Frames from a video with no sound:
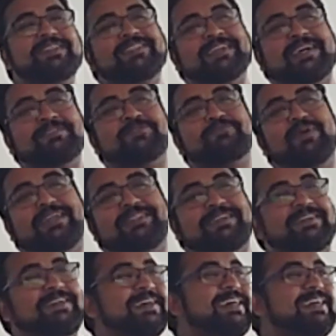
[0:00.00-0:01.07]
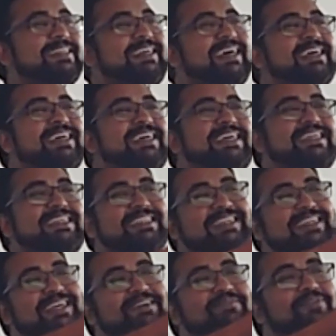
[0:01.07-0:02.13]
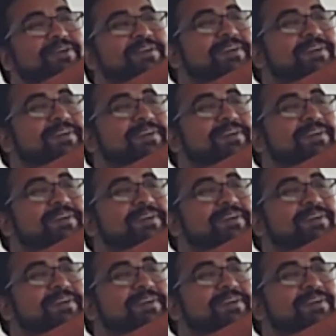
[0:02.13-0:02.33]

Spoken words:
Qt sounds better. For